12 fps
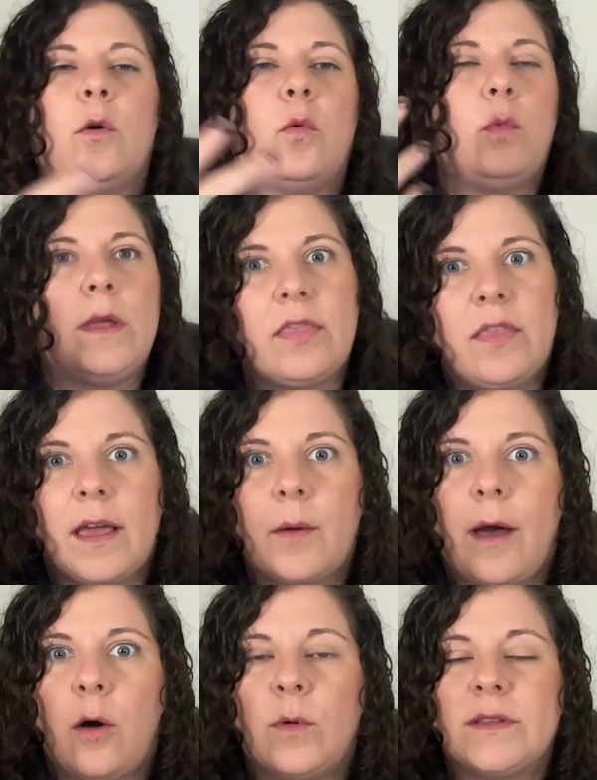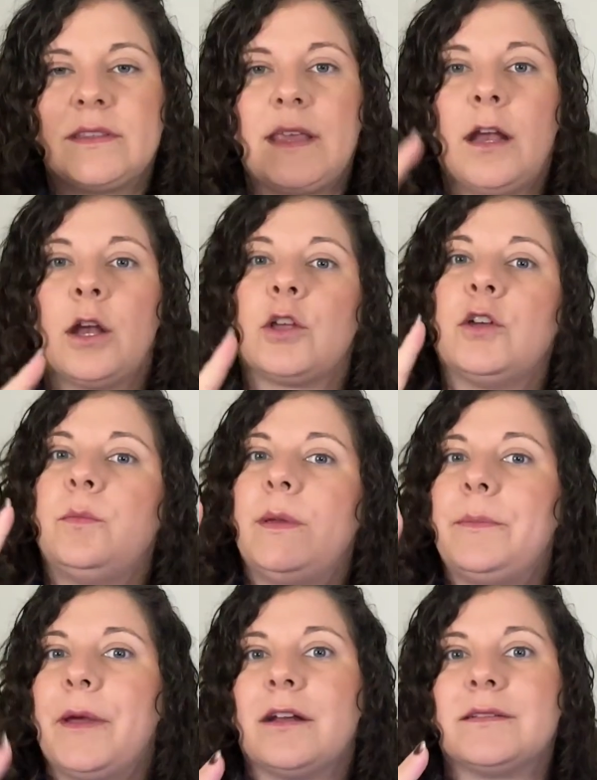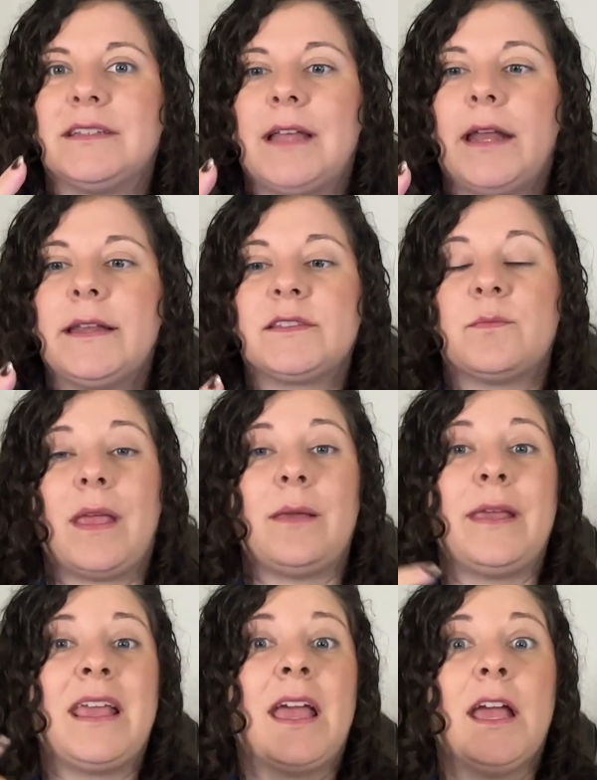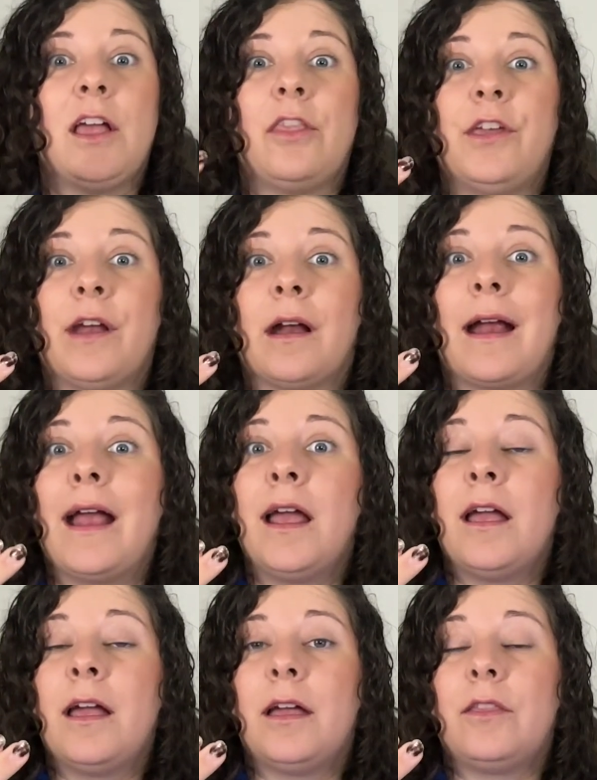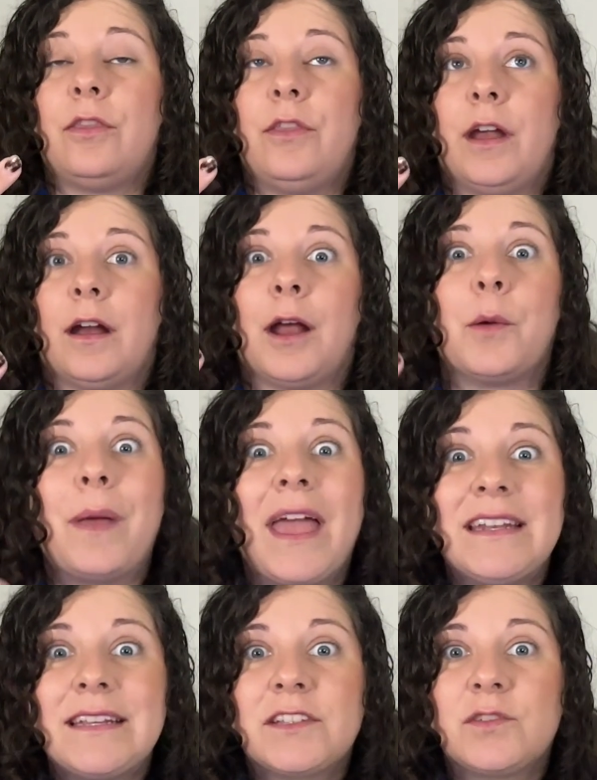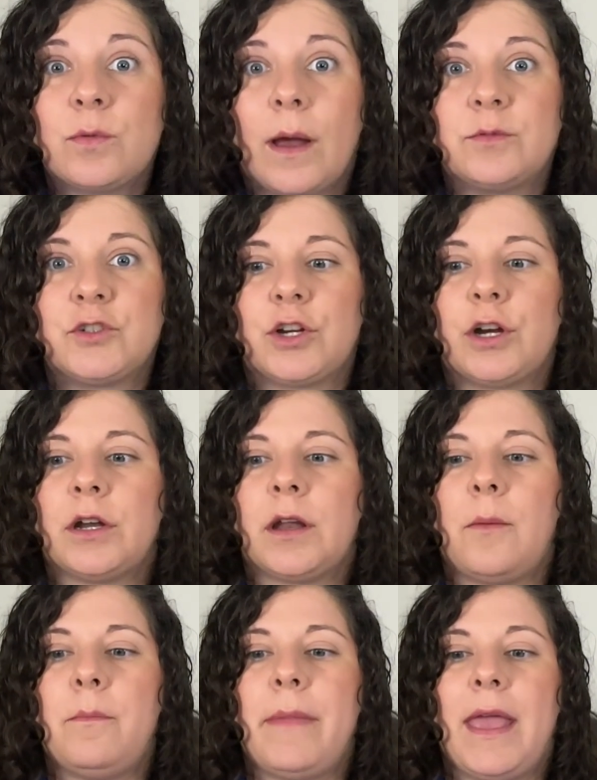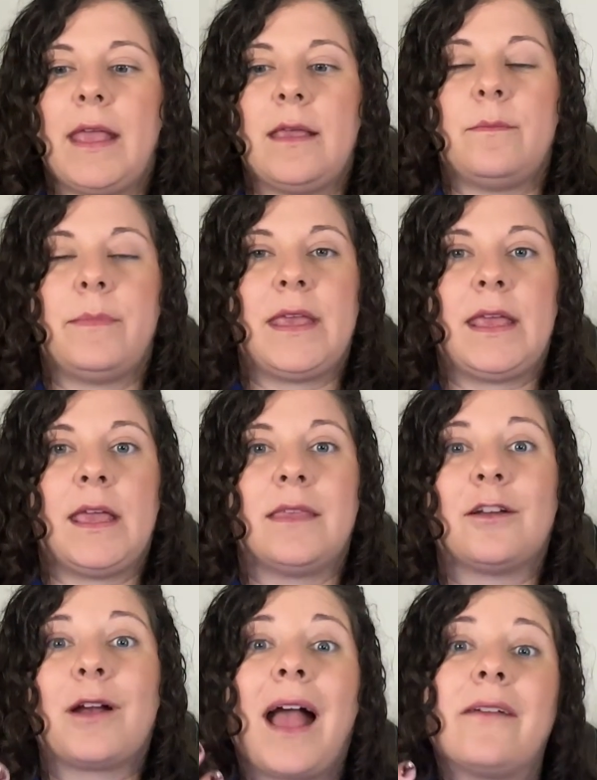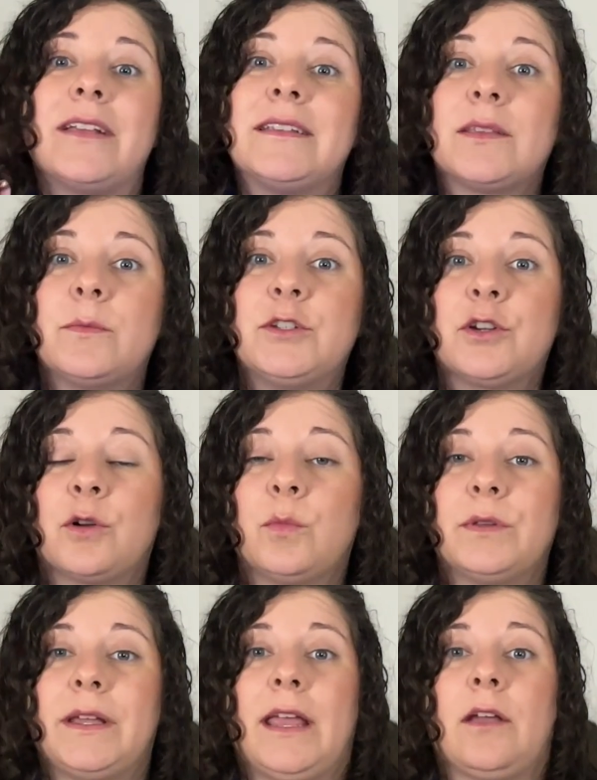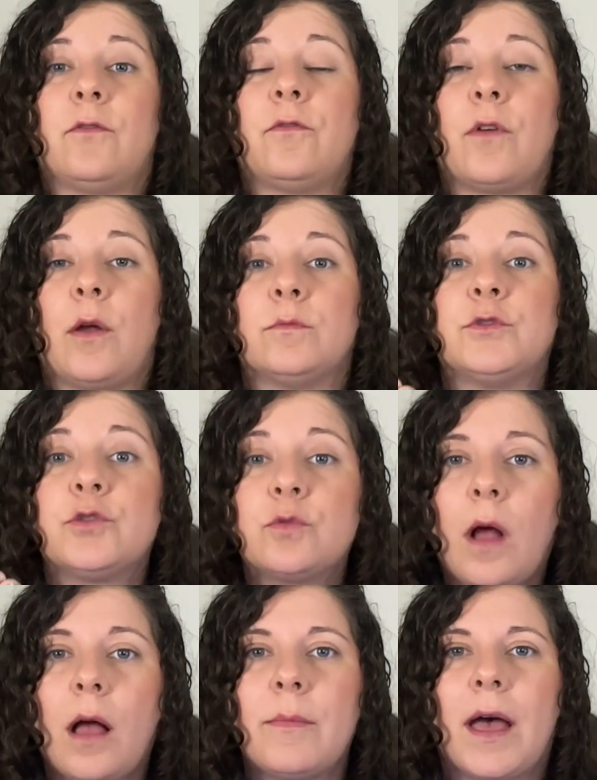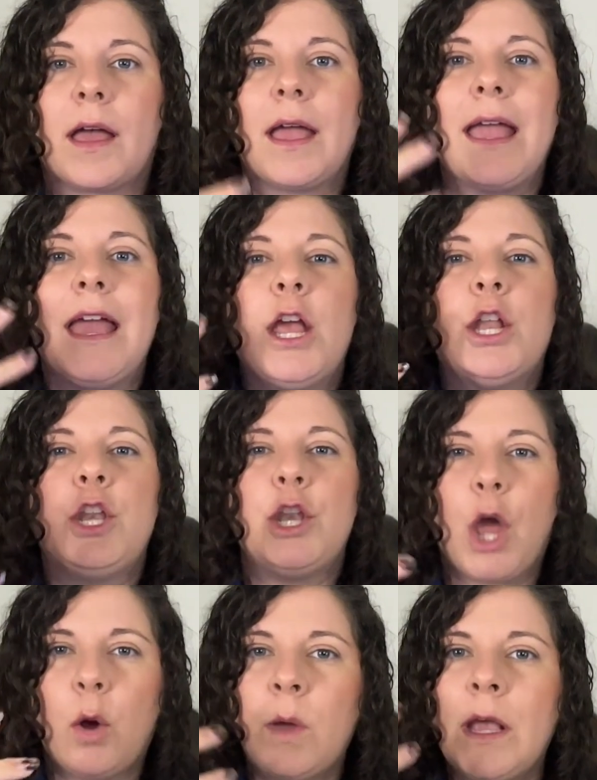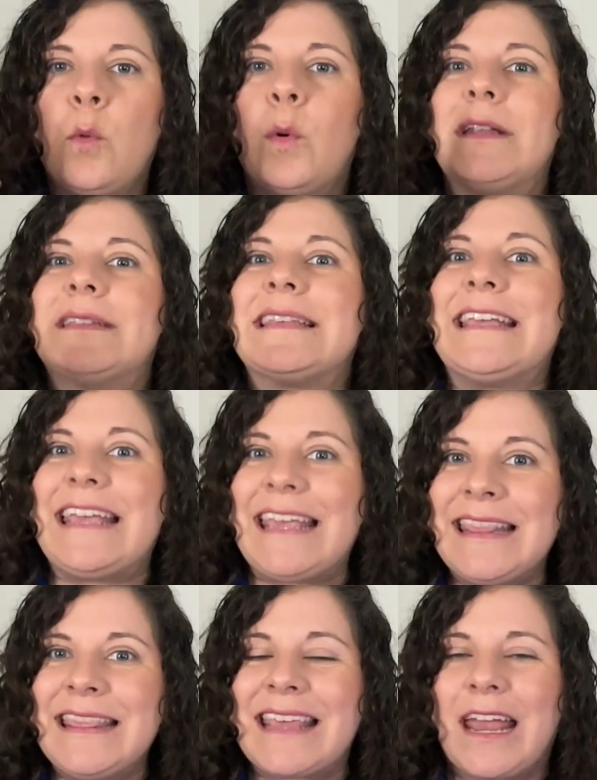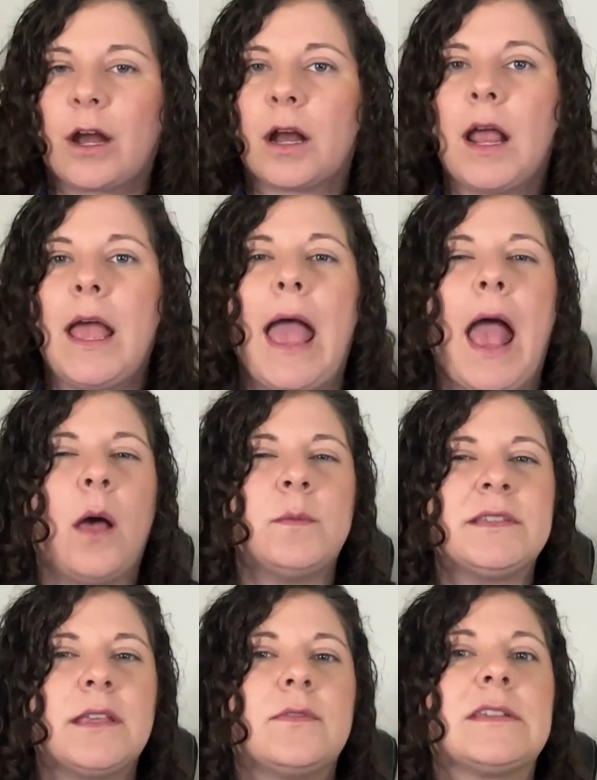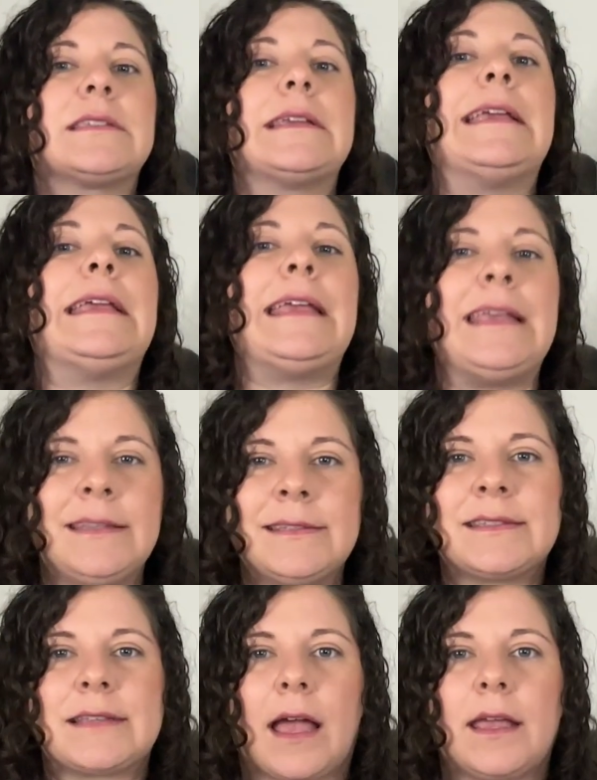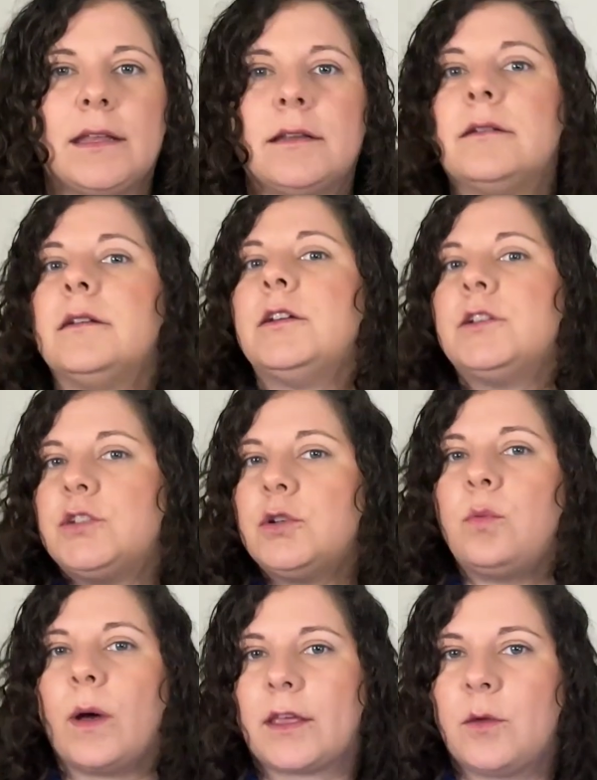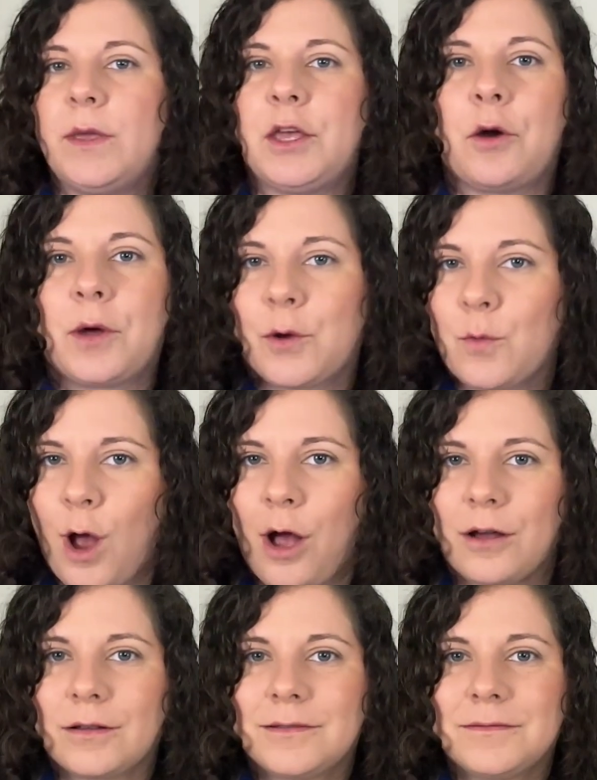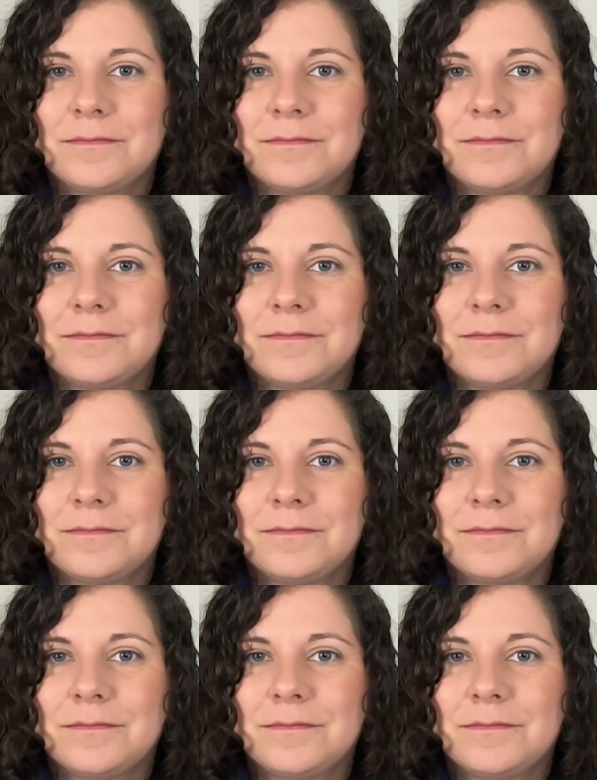we think about what's there. It could be peritonitis, maybe their appendix ruptured, maybe they're having some internal bleeding from trauma. Knowing what is in there helps give us insight to what could be going wrong.